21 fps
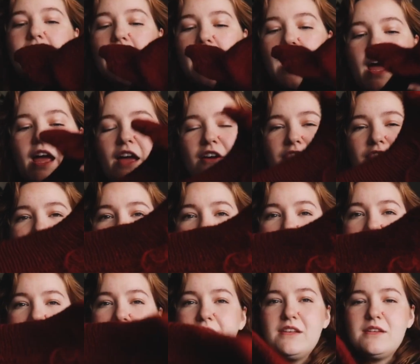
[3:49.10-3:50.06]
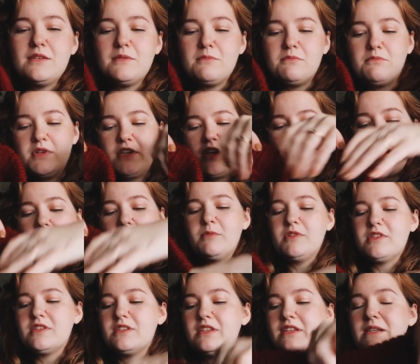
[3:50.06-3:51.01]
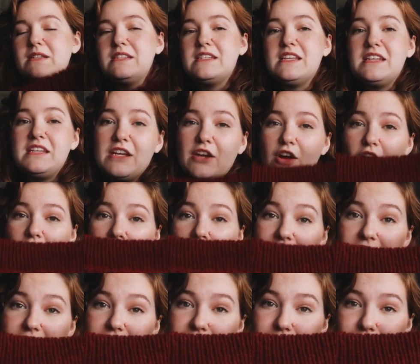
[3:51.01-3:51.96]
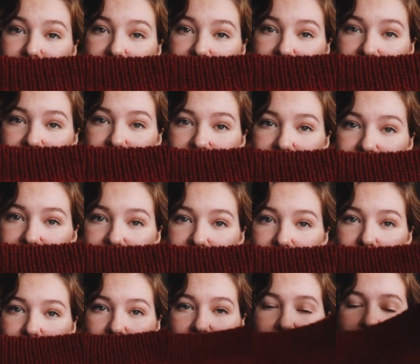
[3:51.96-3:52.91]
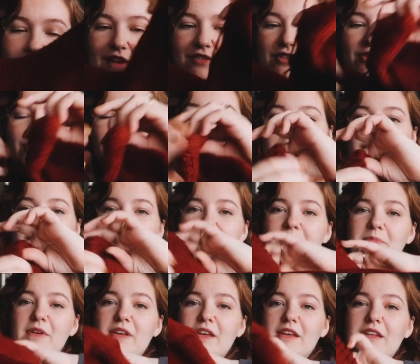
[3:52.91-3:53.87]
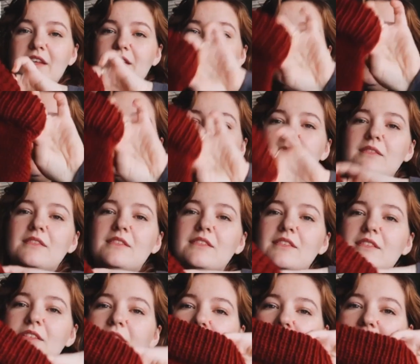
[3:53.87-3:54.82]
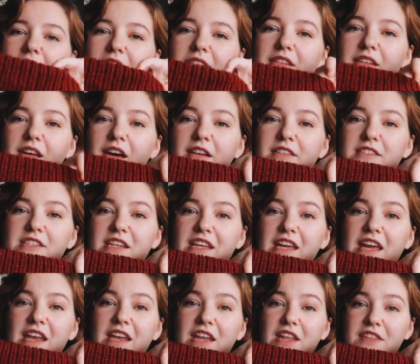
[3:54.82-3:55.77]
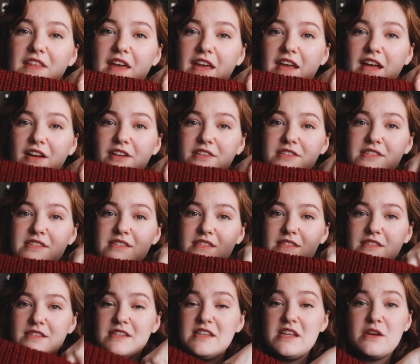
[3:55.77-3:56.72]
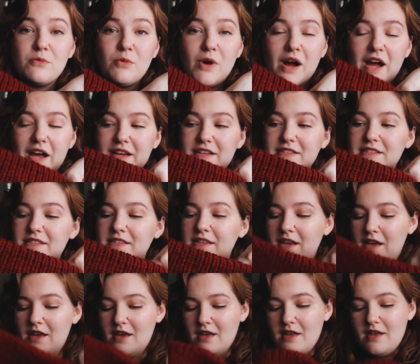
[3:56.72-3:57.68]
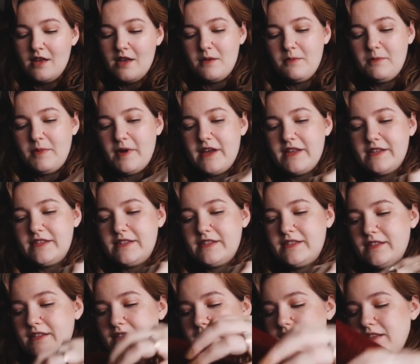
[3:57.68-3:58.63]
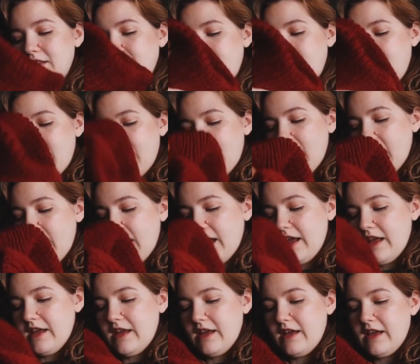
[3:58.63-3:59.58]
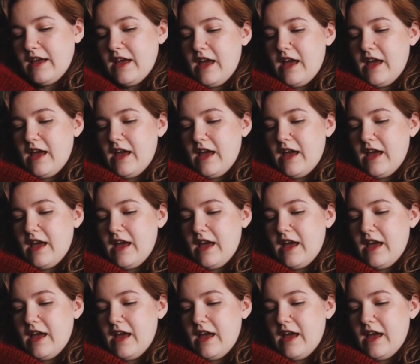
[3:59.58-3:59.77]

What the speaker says: I have been monogamously knitting on this one, so I haven't really been touching anything else knit-wise, but I